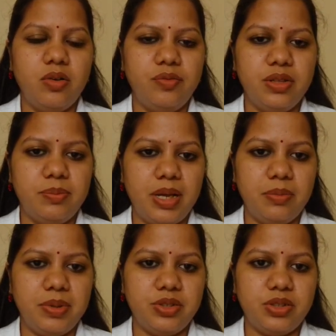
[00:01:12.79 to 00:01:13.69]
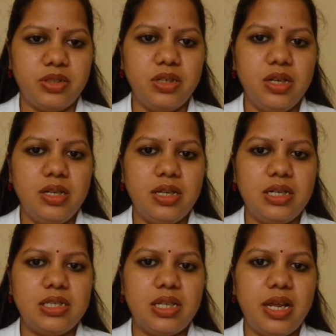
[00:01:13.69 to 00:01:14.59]
with palpation, that
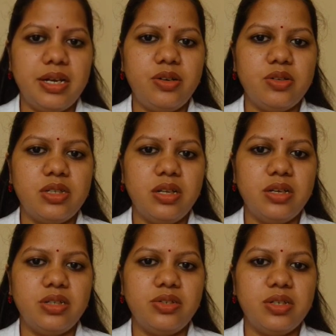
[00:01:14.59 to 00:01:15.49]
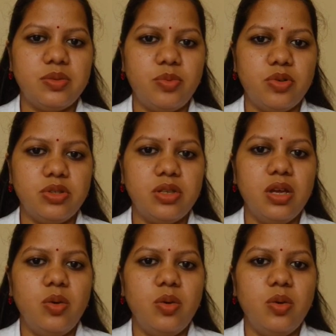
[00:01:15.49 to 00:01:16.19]
is light or sluggish response